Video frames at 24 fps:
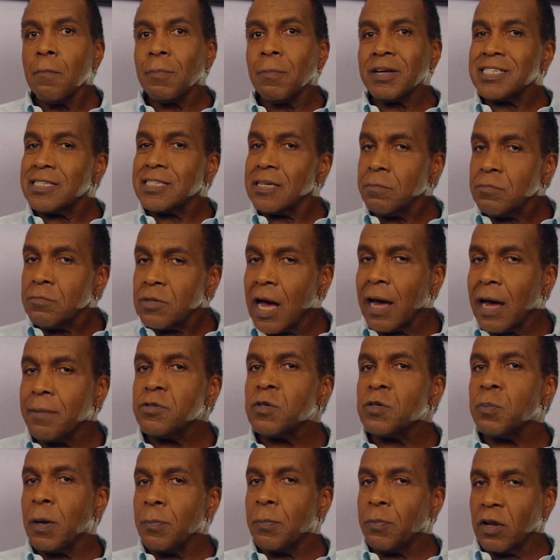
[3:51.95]
but
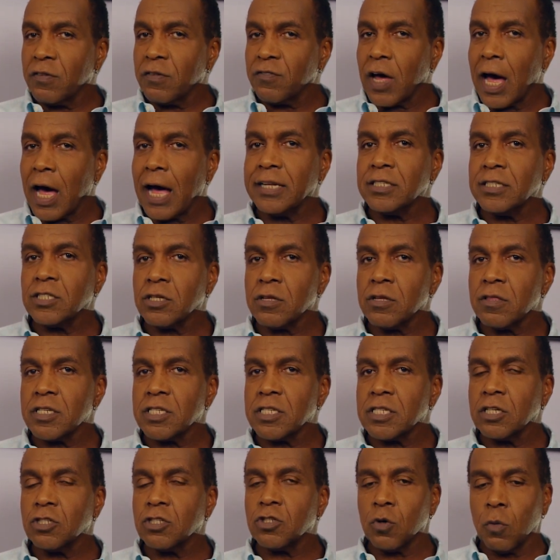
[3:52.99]
sometimes people have gotten to the
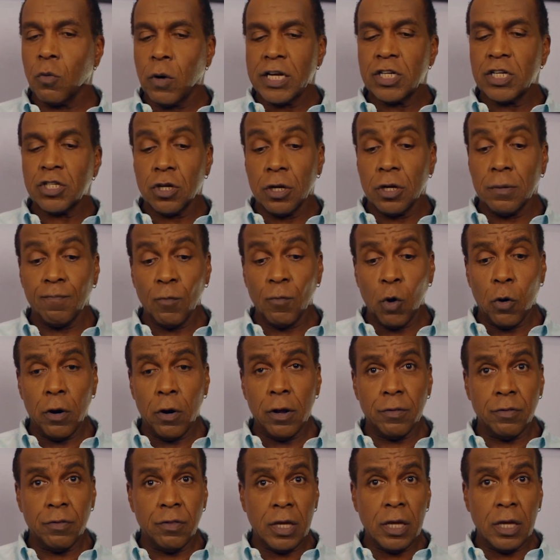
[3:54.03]
situation
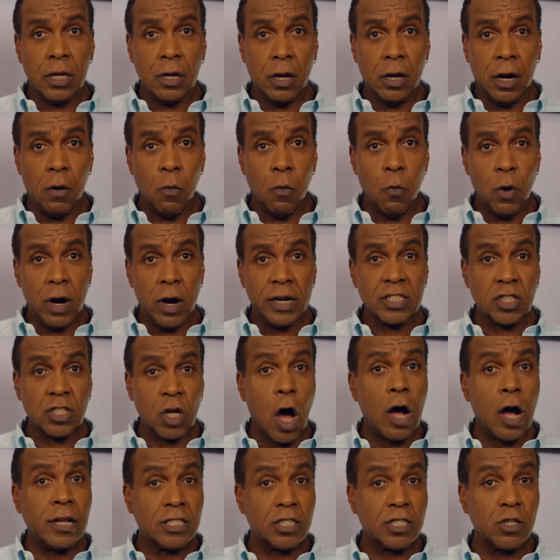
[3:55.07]
or where it's
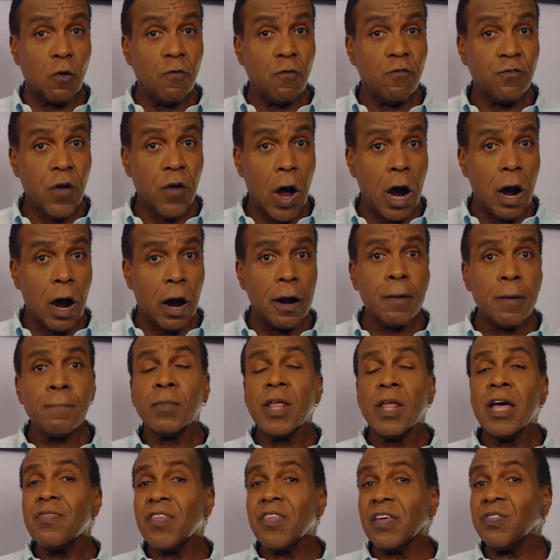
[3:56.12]
gone so far
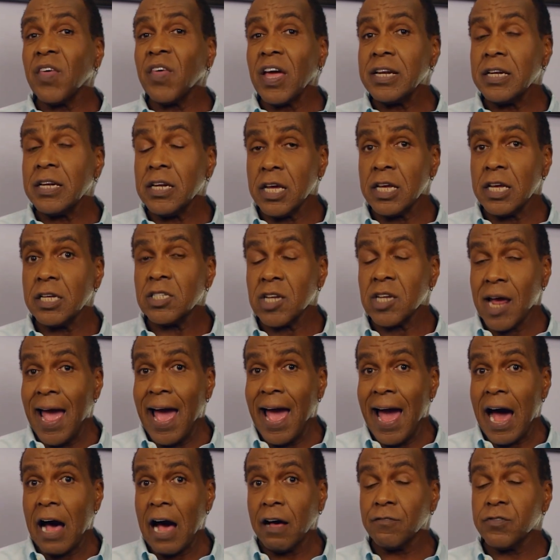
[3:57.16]
that they need to
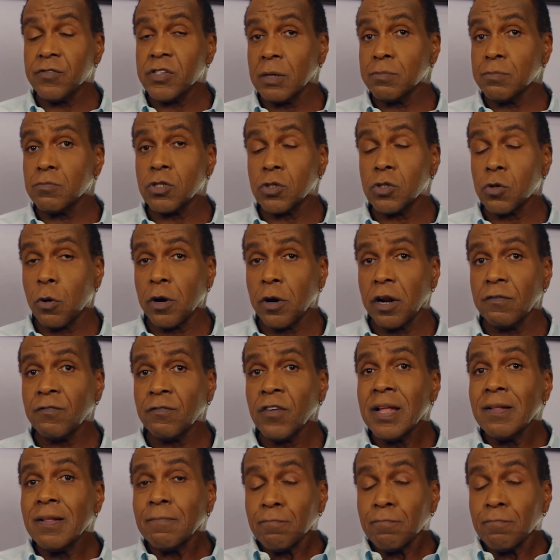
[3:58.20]
have some sort of